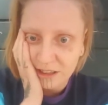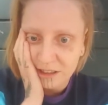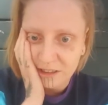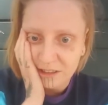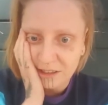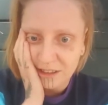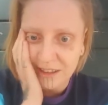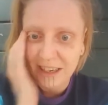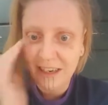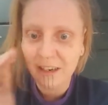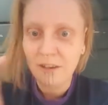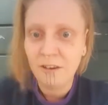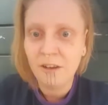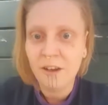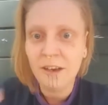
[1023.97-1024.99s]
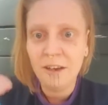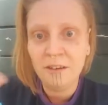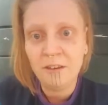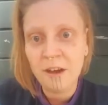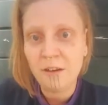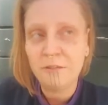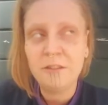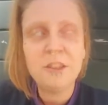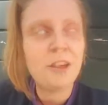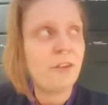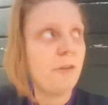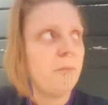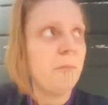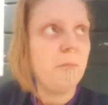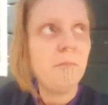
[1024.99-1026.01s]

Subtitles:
is it not enough just